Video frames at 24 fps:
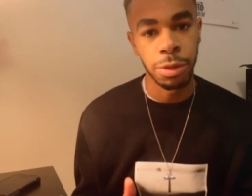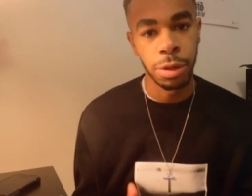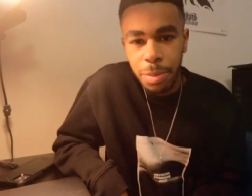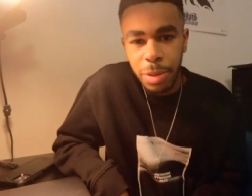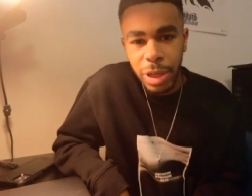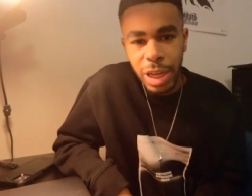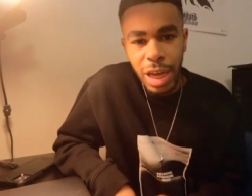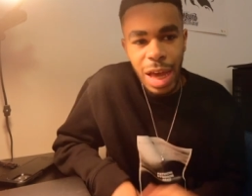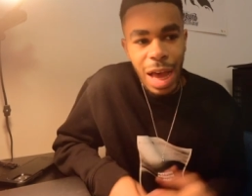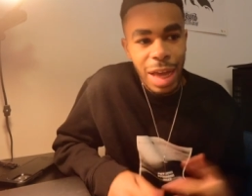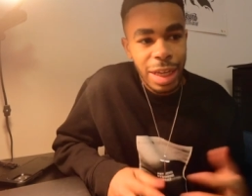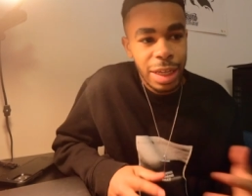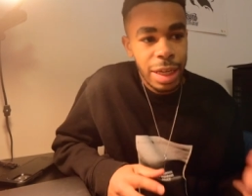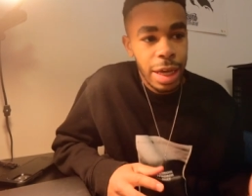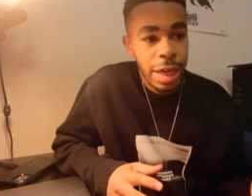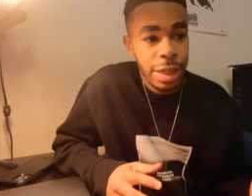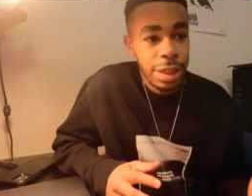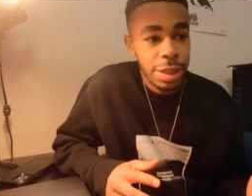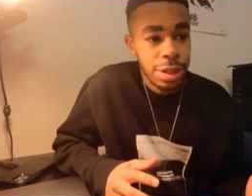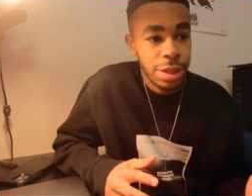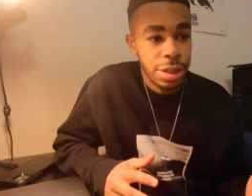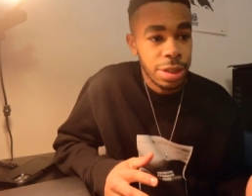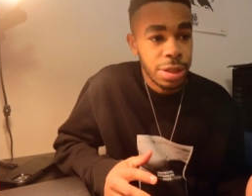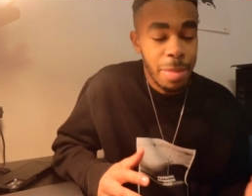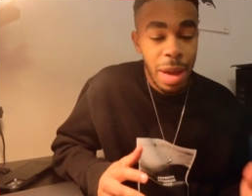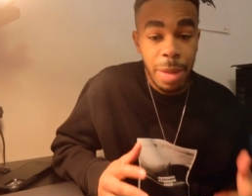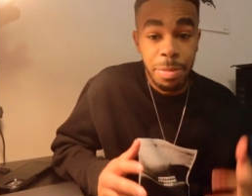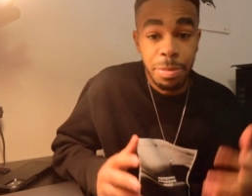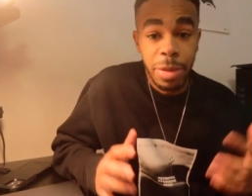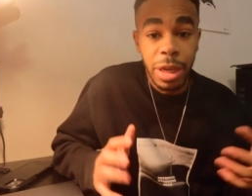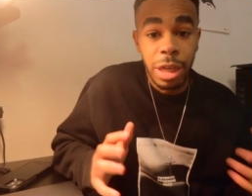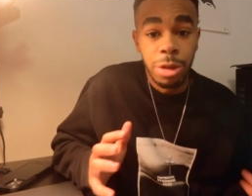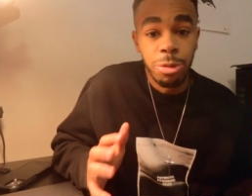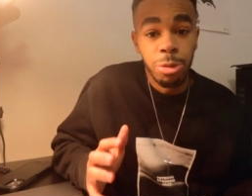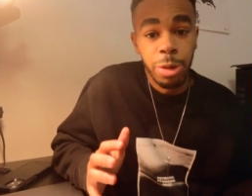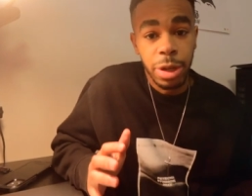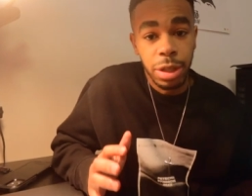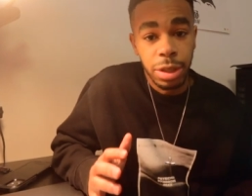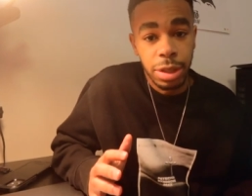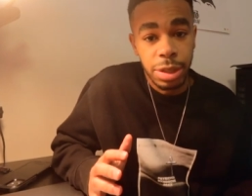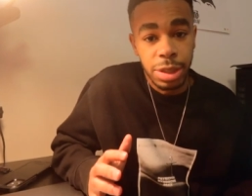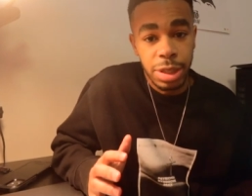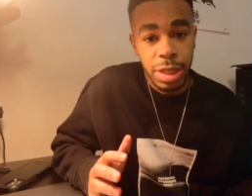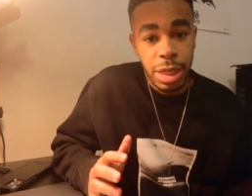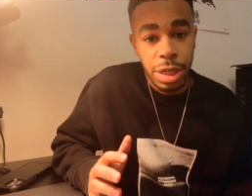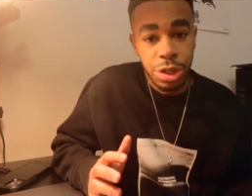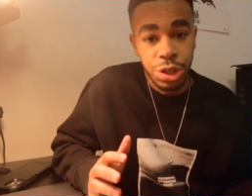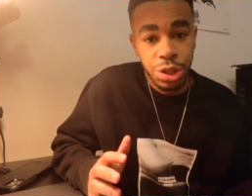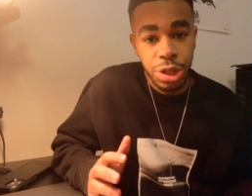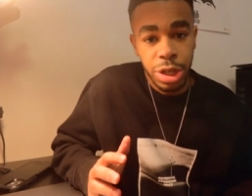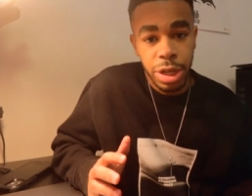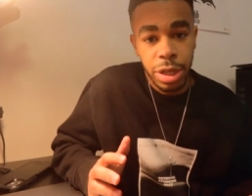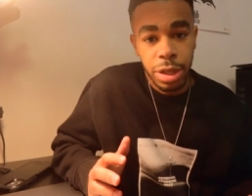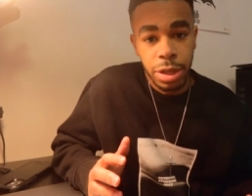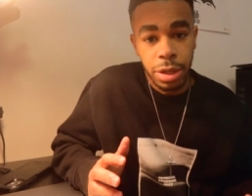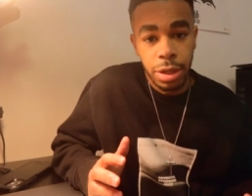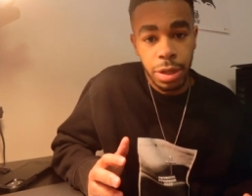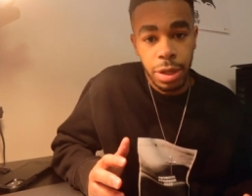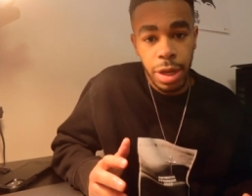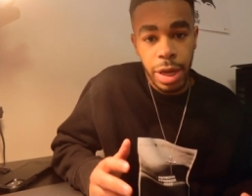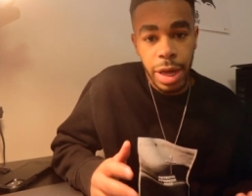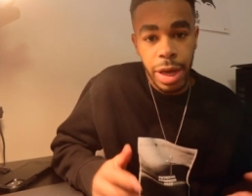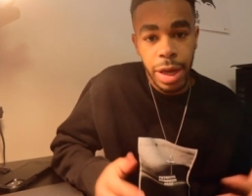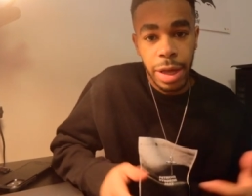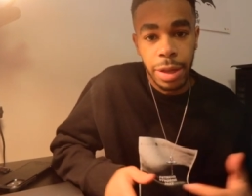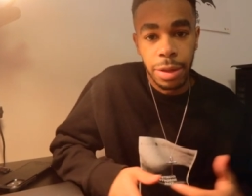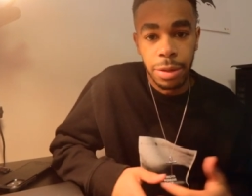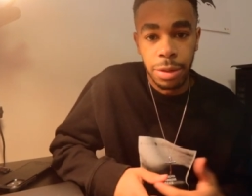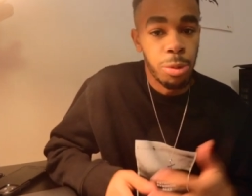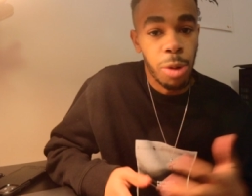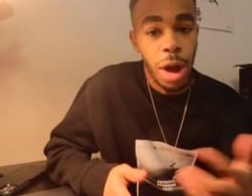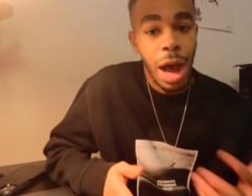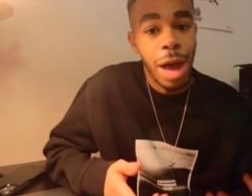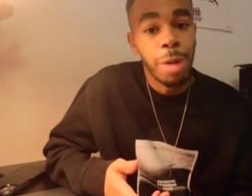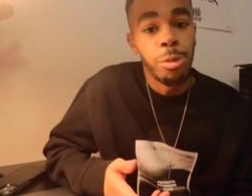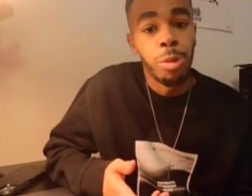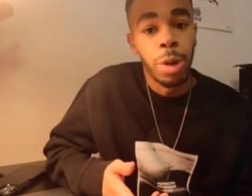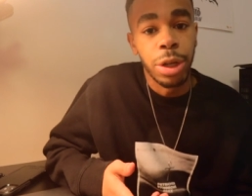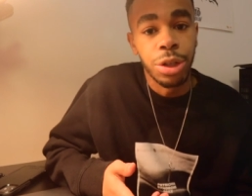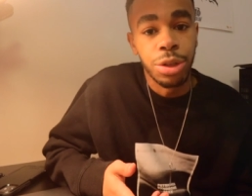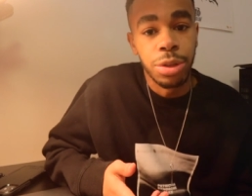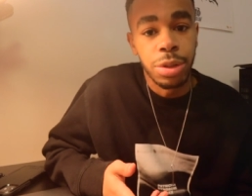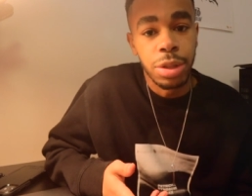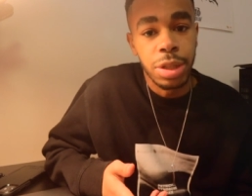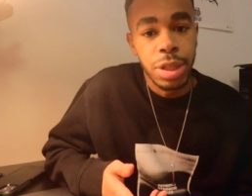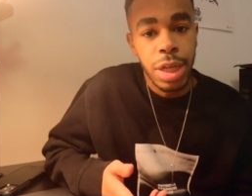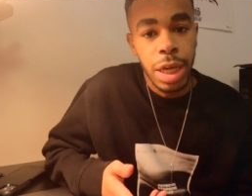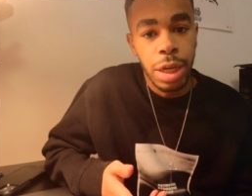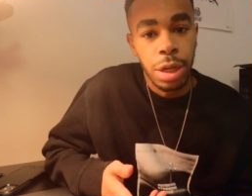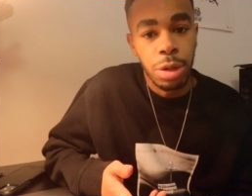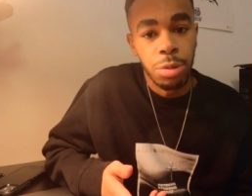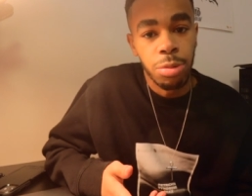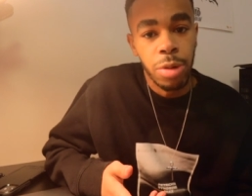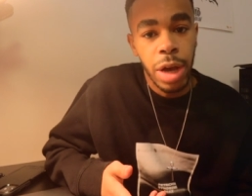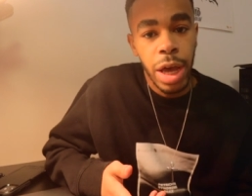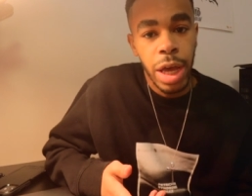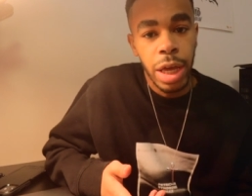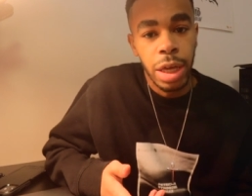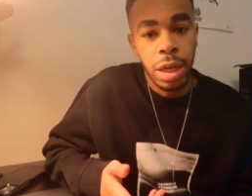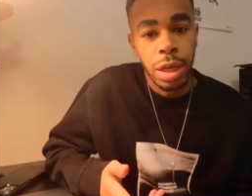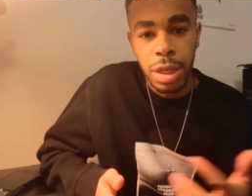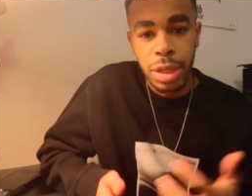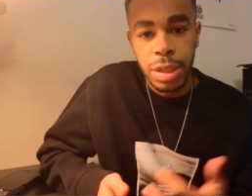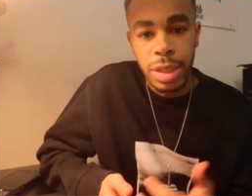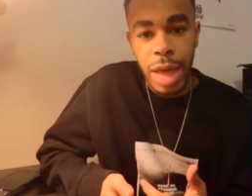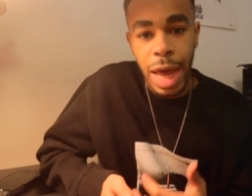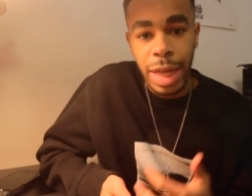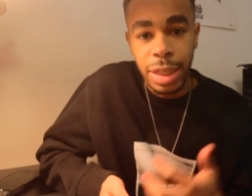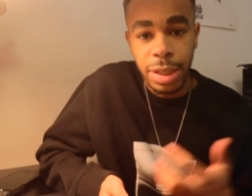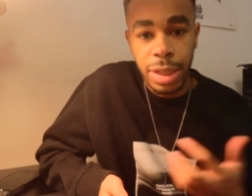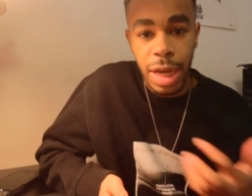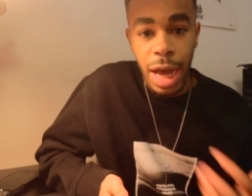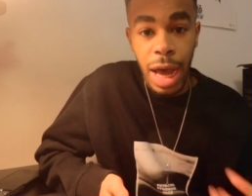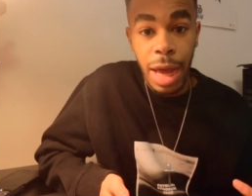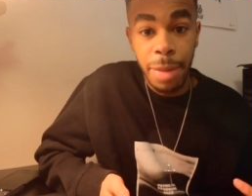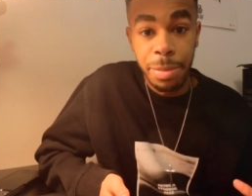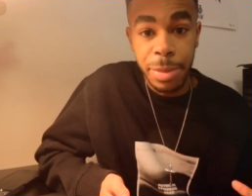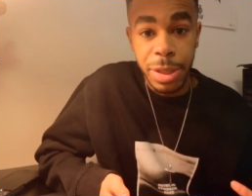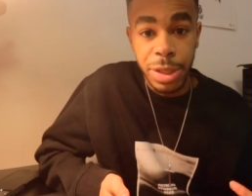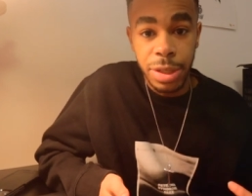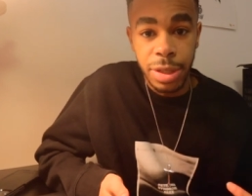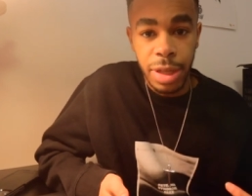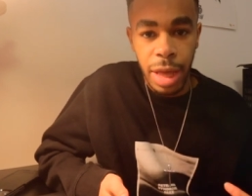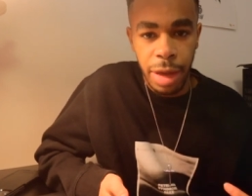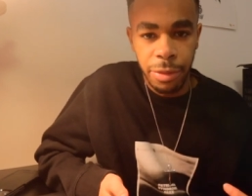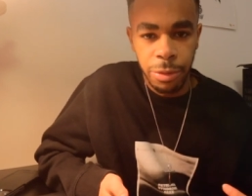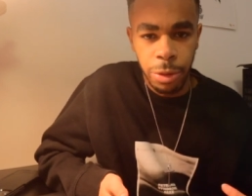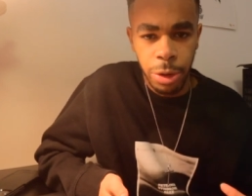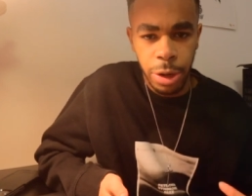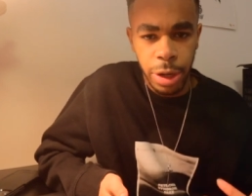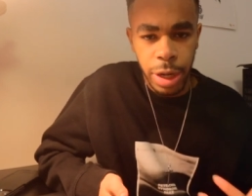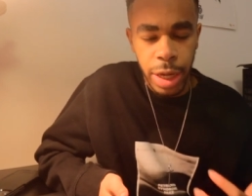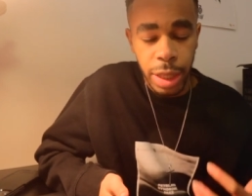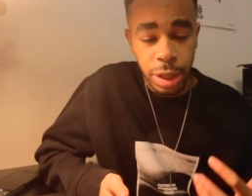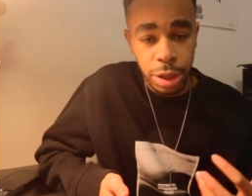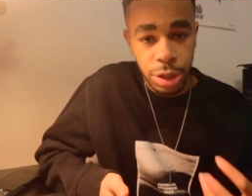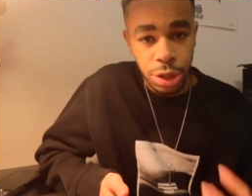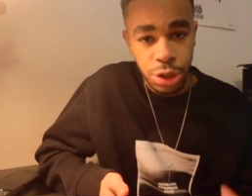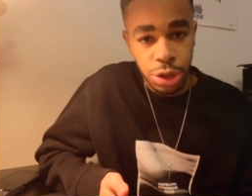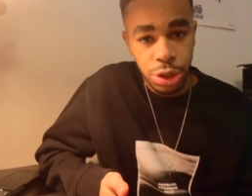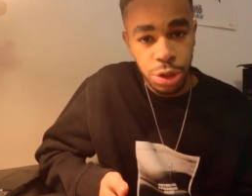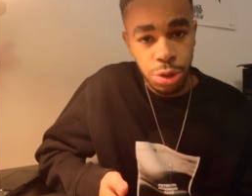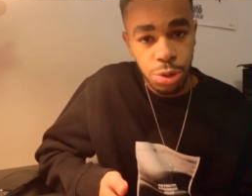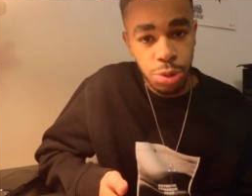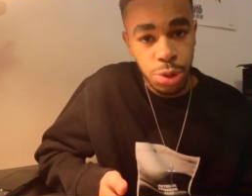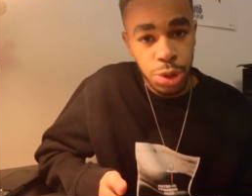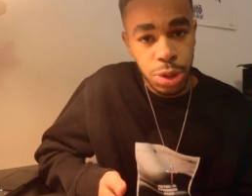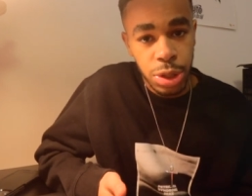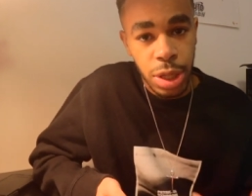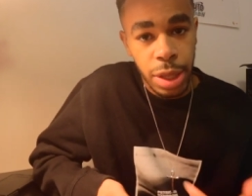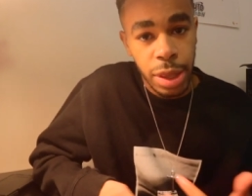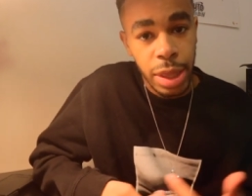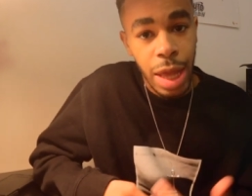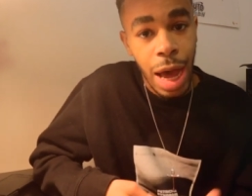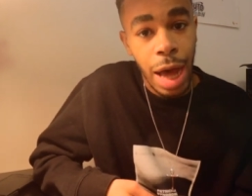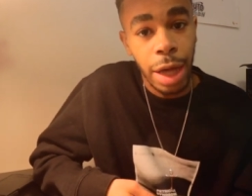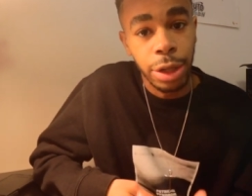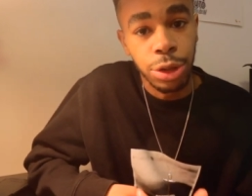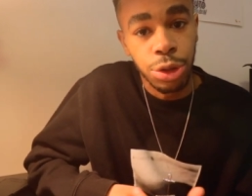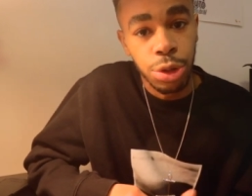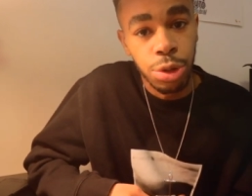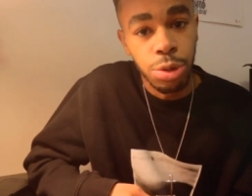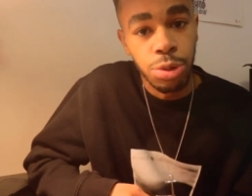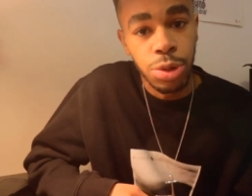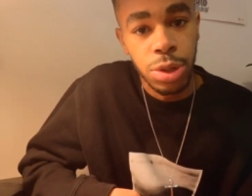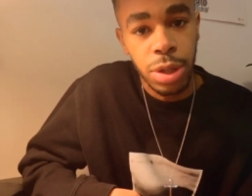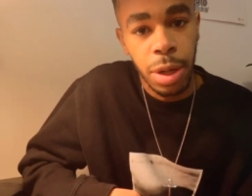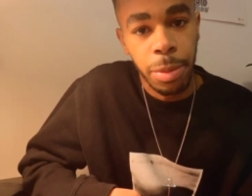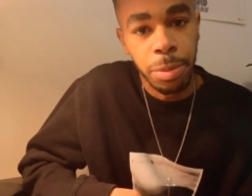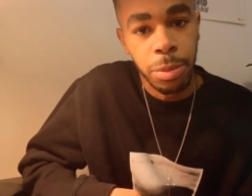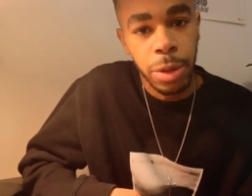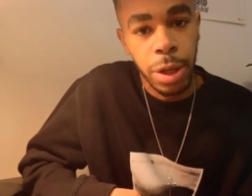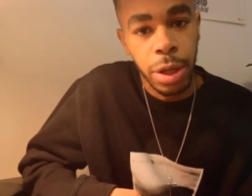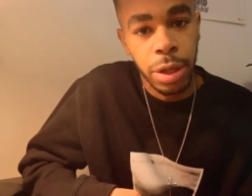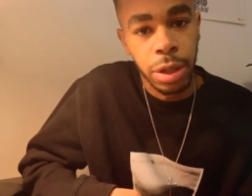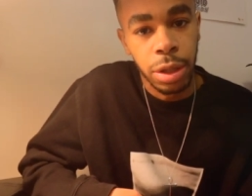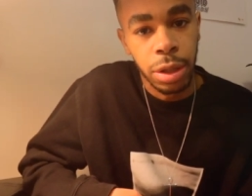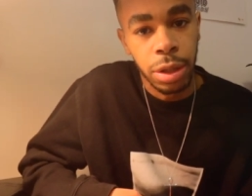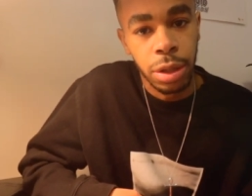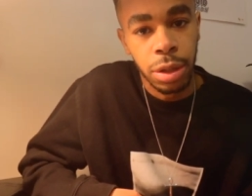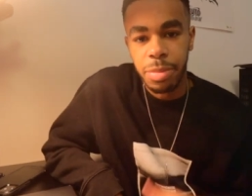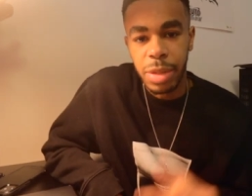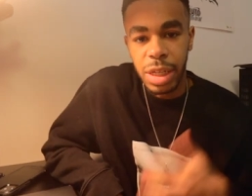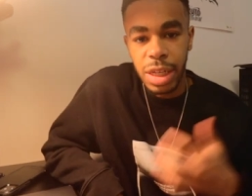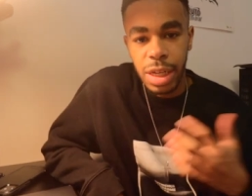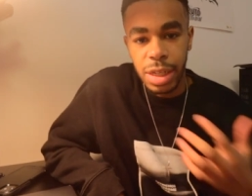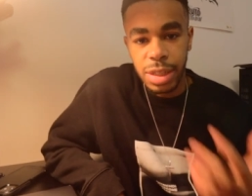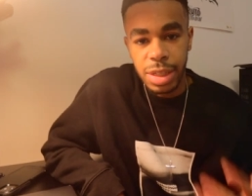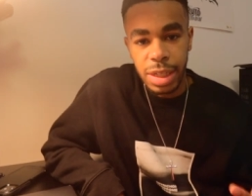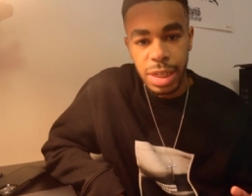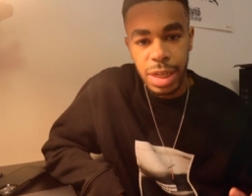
But yeah, I guess my big realization and what I want you to take away is that time is never an excuse to not do something. Because